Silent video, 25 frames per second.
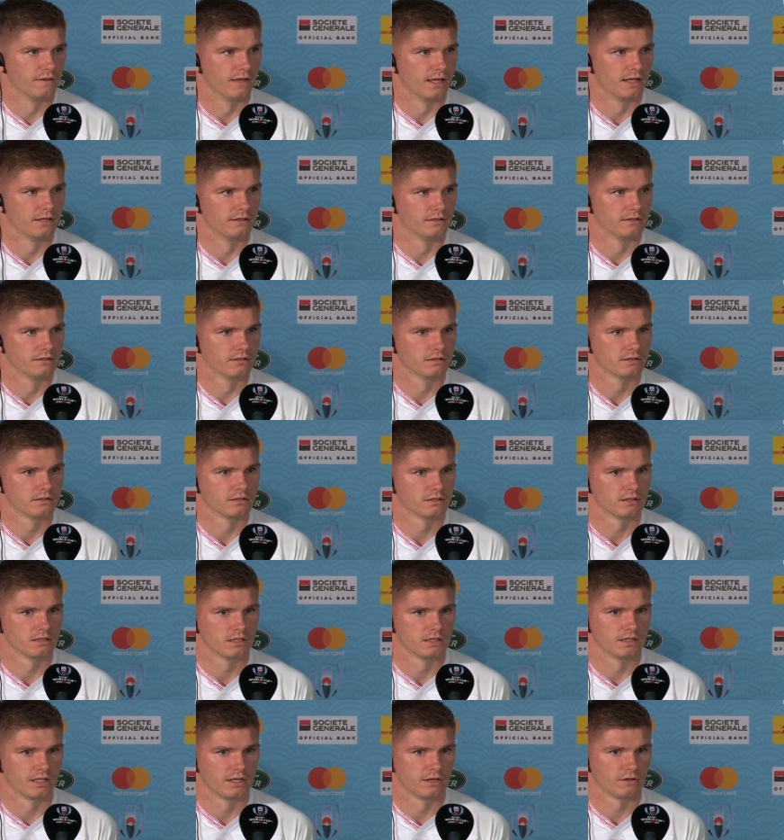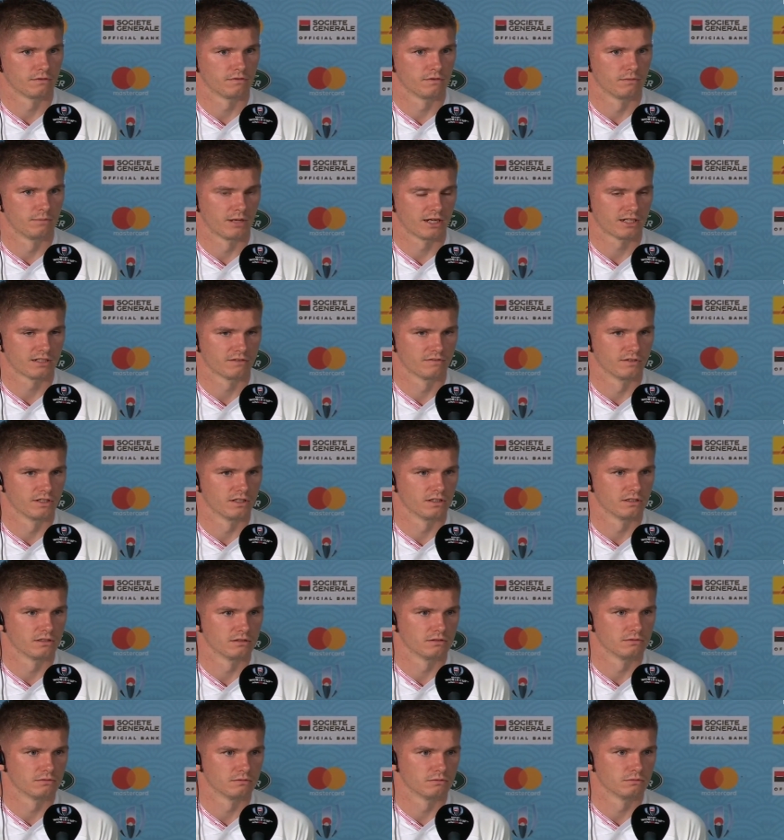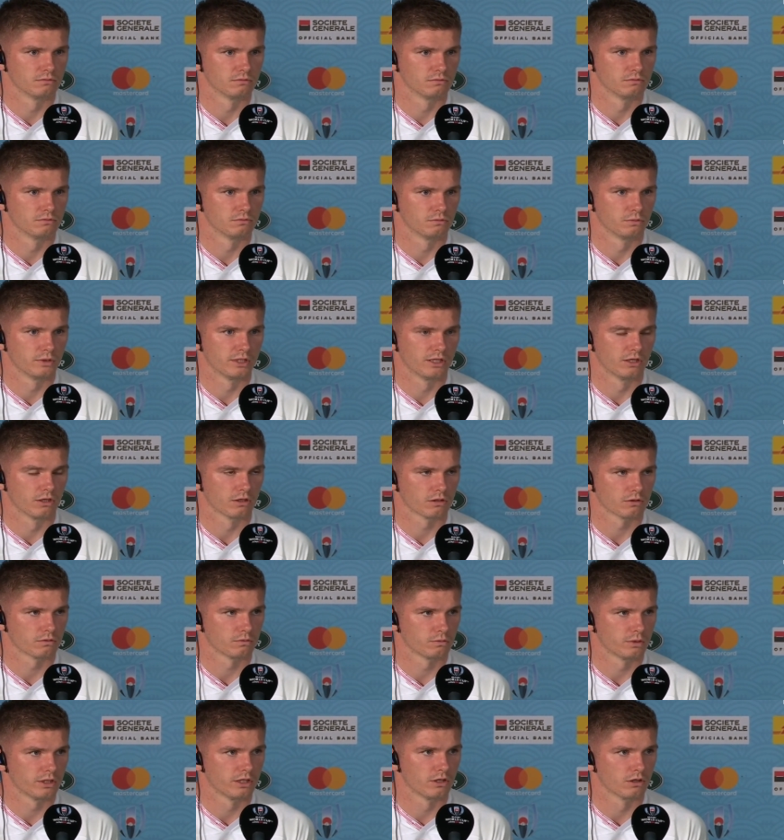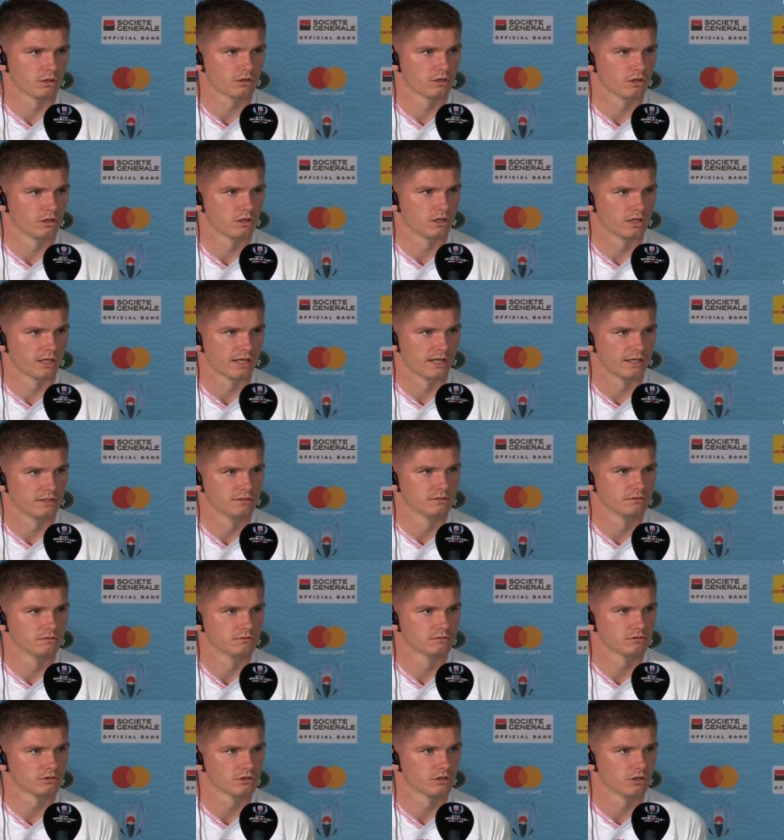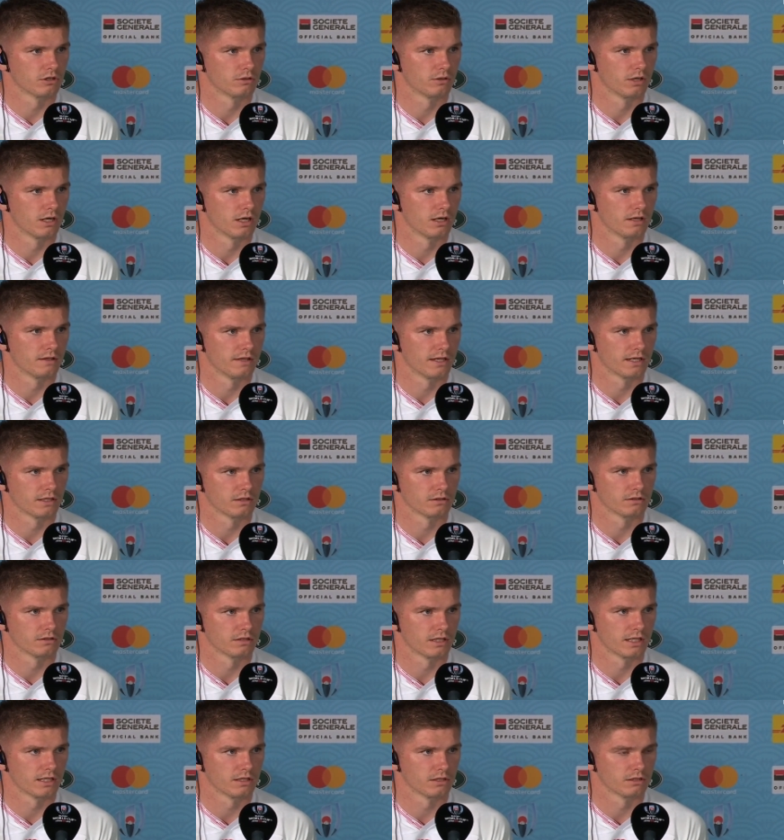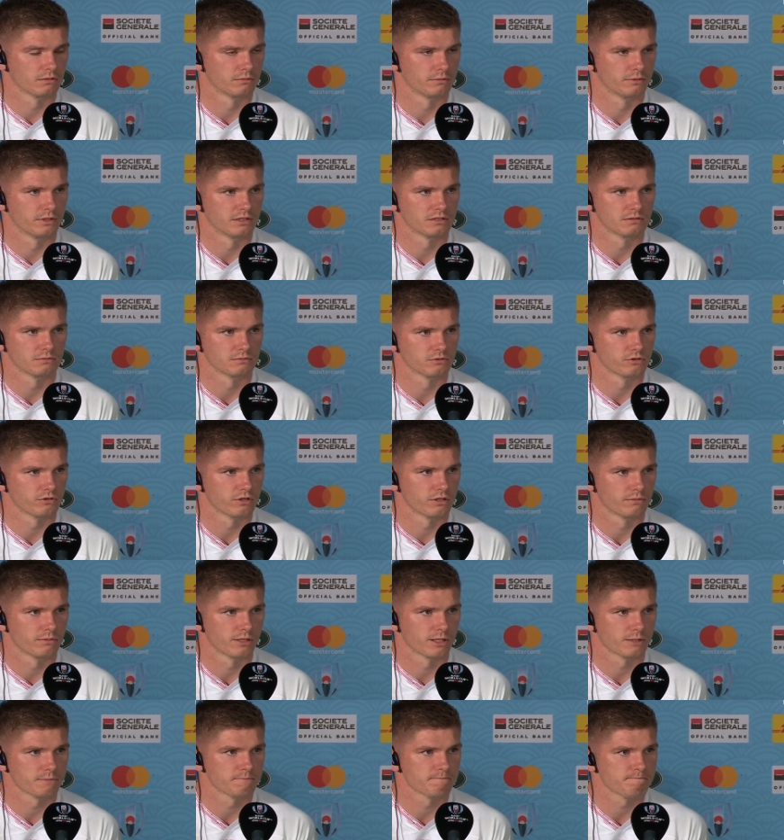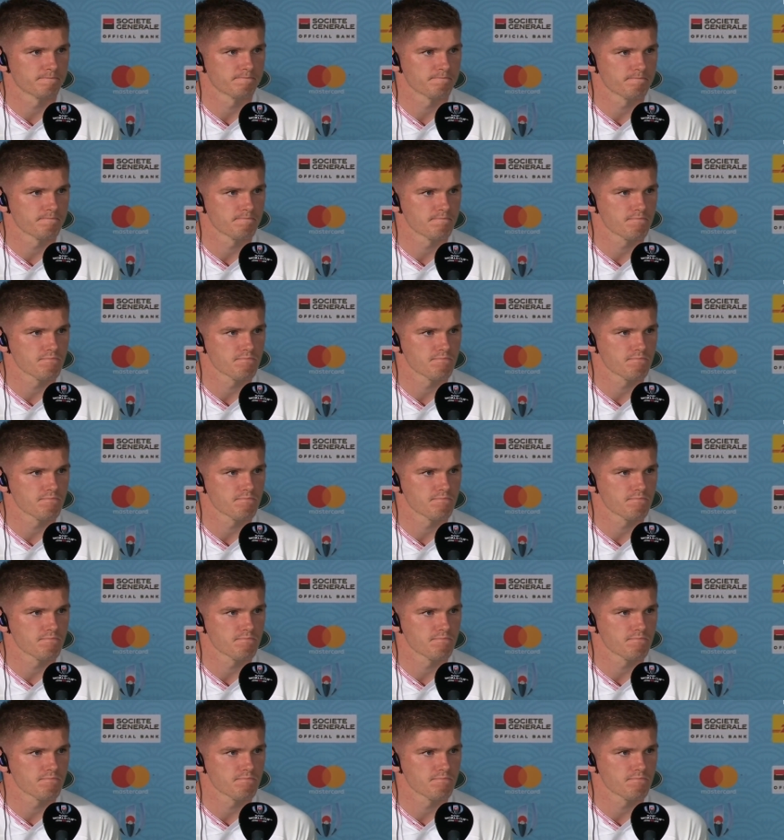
And then, and then off the back of it, we got we got caught again. So uh, they got they got the momentum straight back.